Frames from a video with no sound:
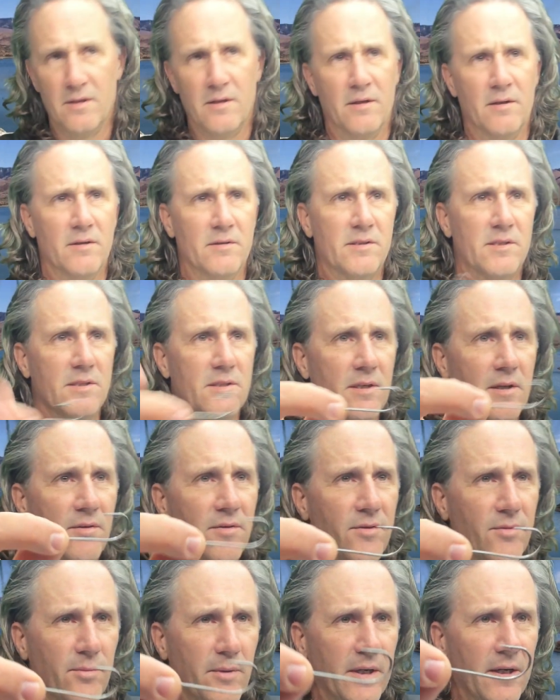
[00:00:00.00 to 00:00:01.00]

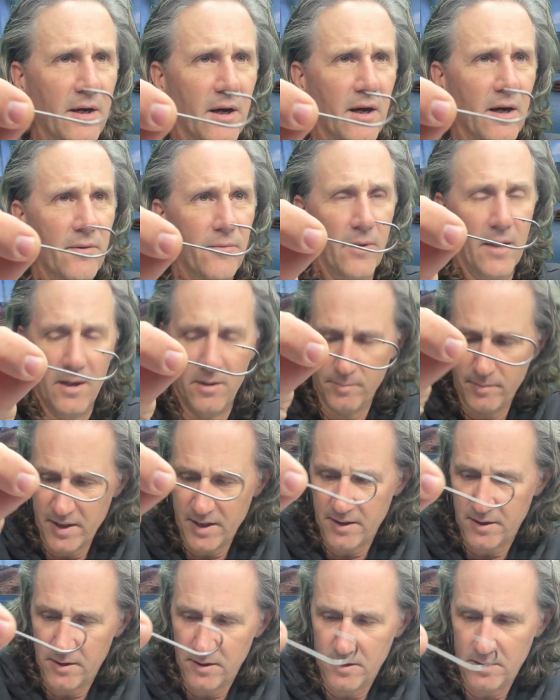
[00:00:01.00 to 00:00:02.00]
3/0 round
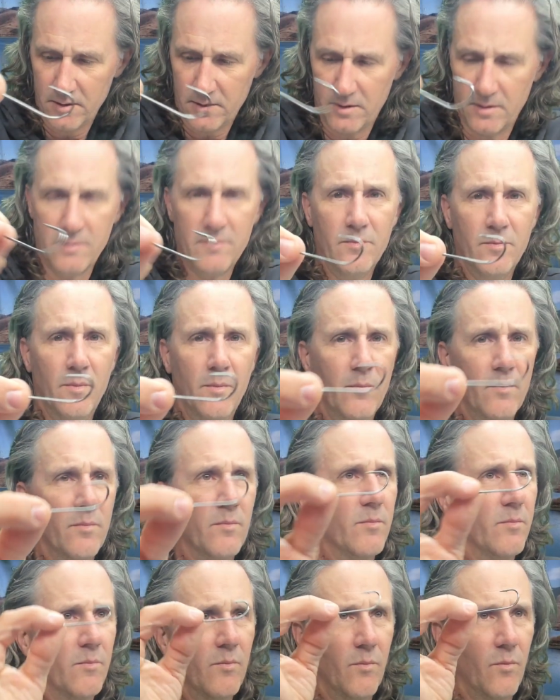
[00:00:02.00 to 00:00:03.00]
bend hook.
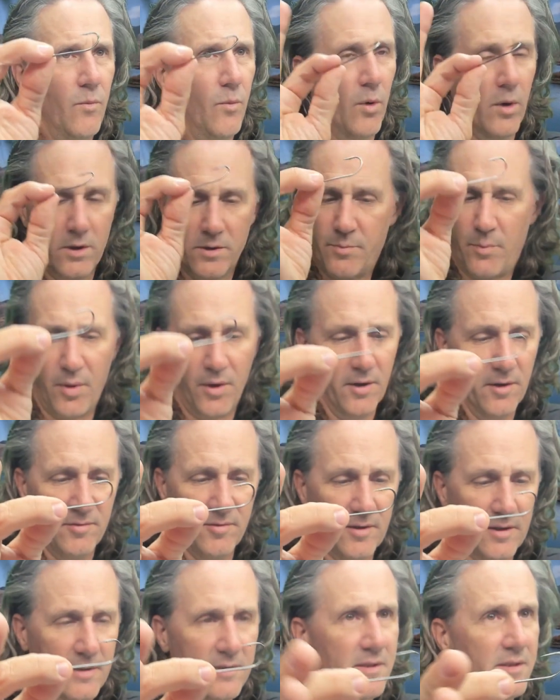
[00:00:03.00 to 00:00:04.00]
Works
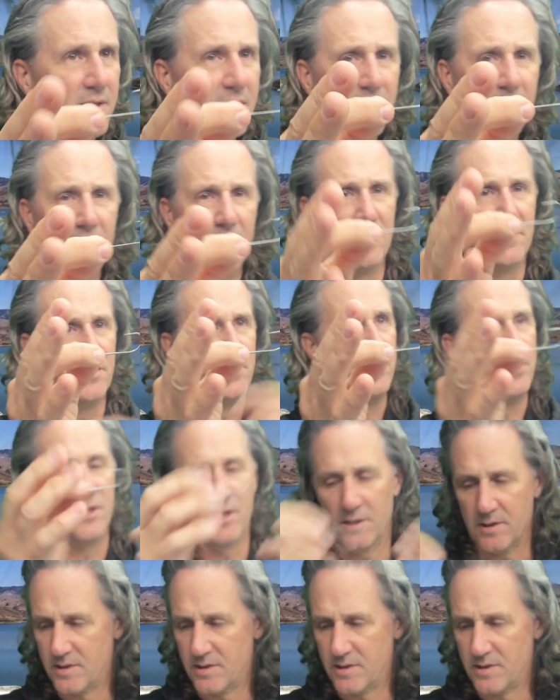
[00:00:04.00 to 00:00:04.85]
perfect. It's just